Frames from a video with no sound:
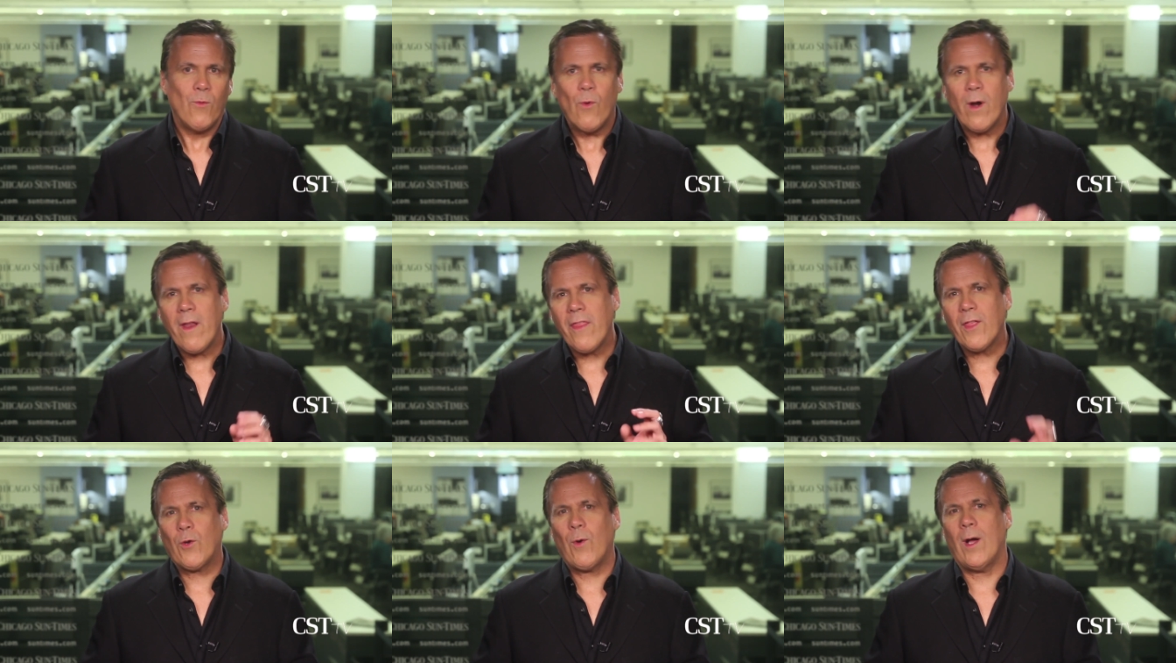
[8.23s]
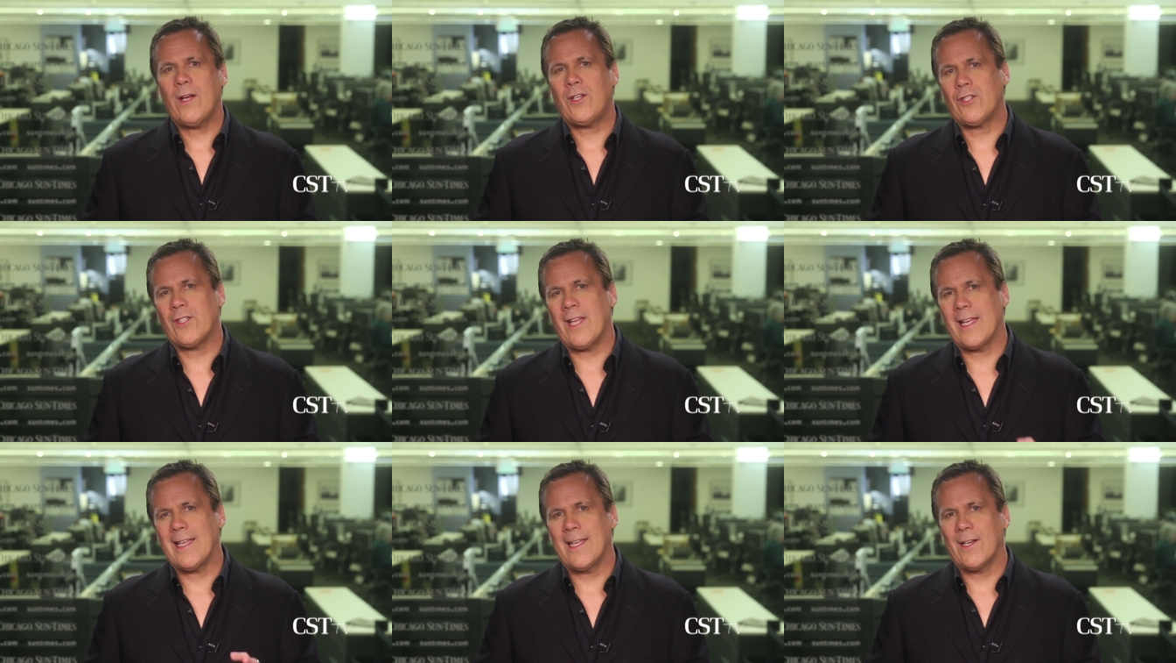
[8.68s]
One of the
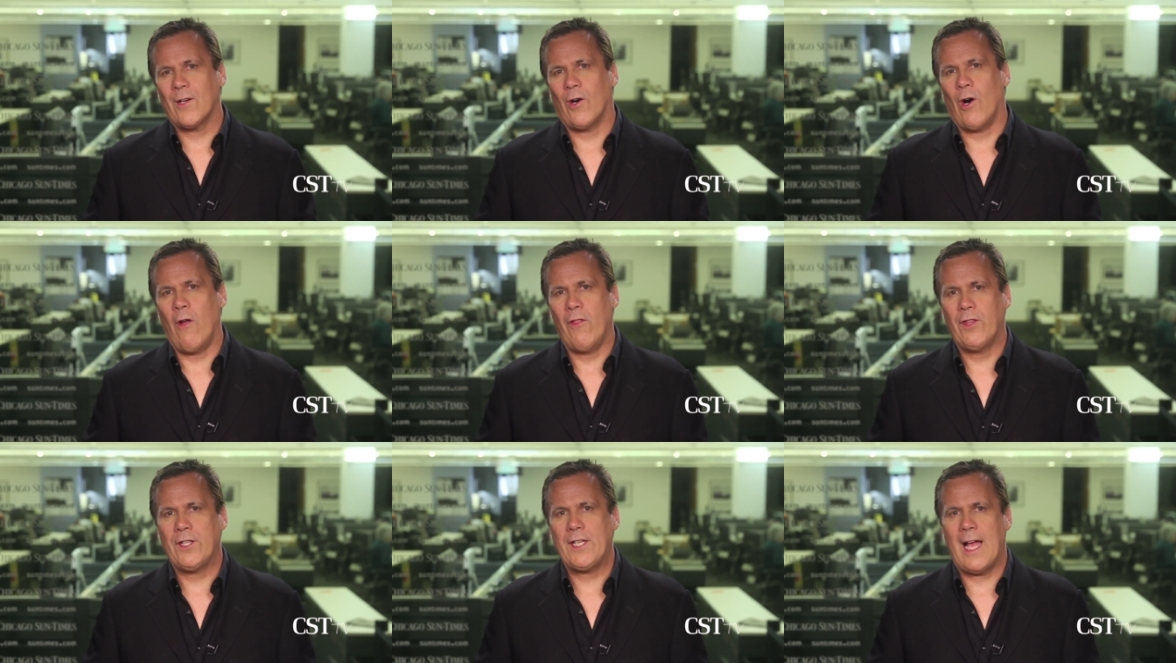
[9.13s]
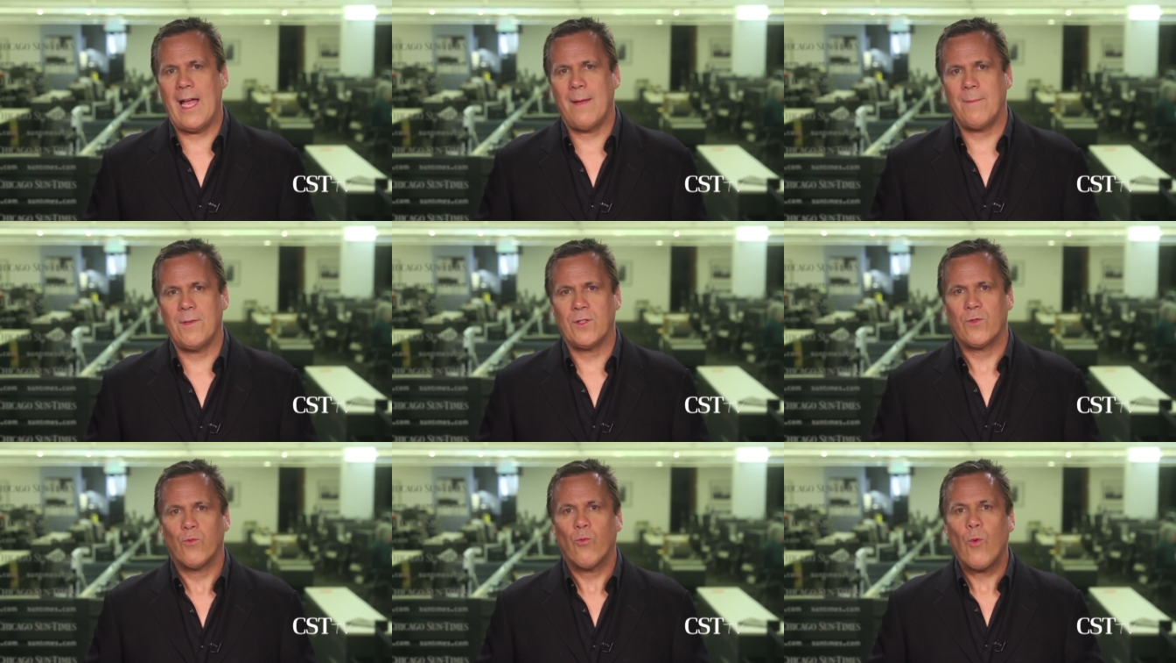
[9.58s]
questions I get all the time
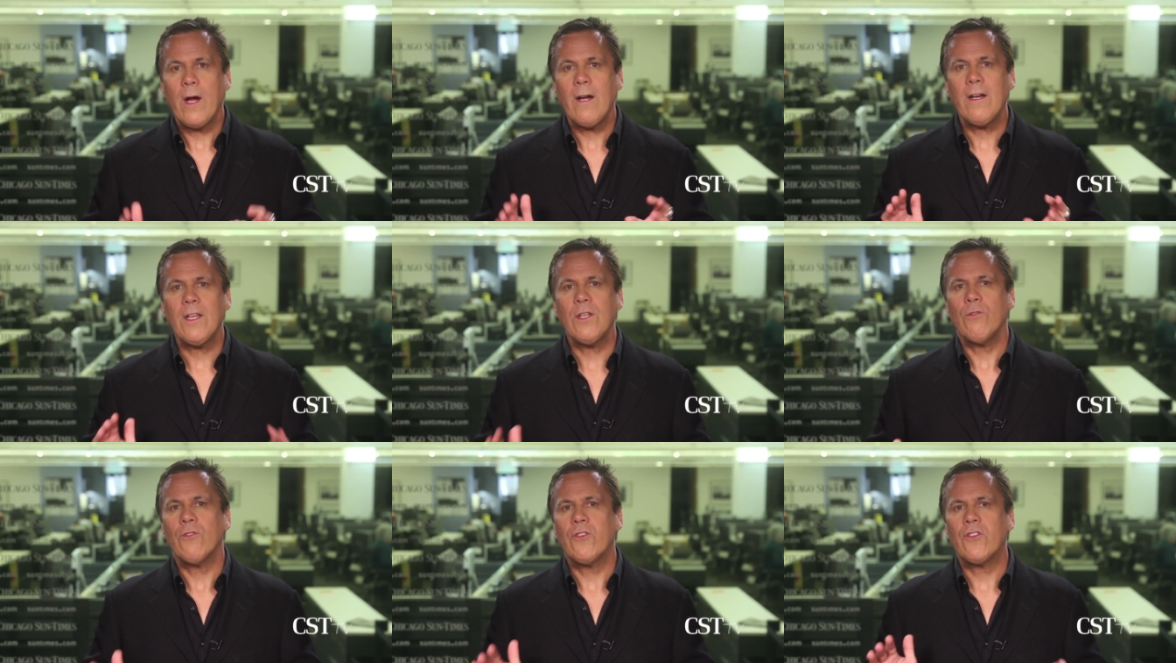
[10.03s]
is where do you